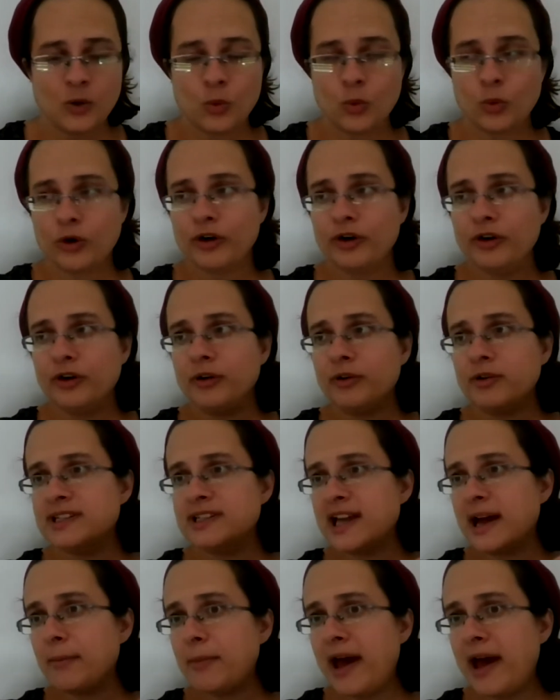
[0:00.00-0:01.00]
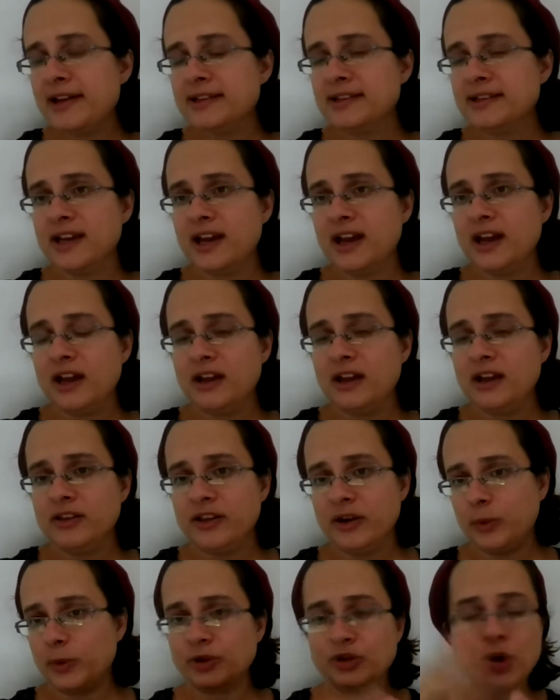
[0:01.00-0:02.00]
where some say
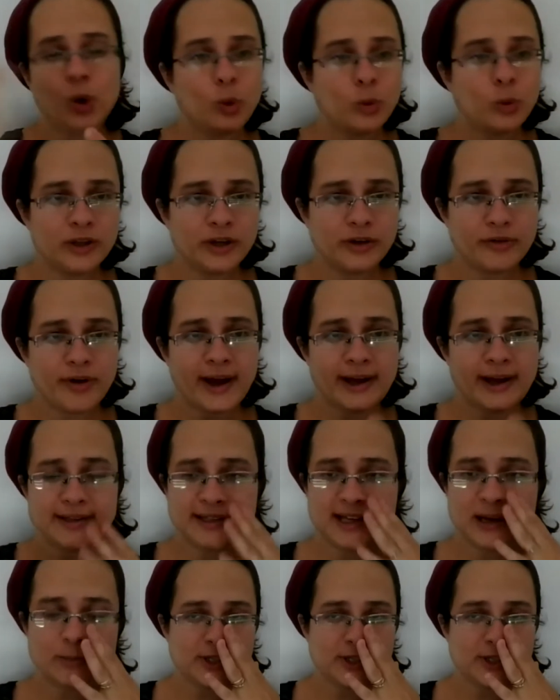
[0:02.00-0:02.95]
they were totally right.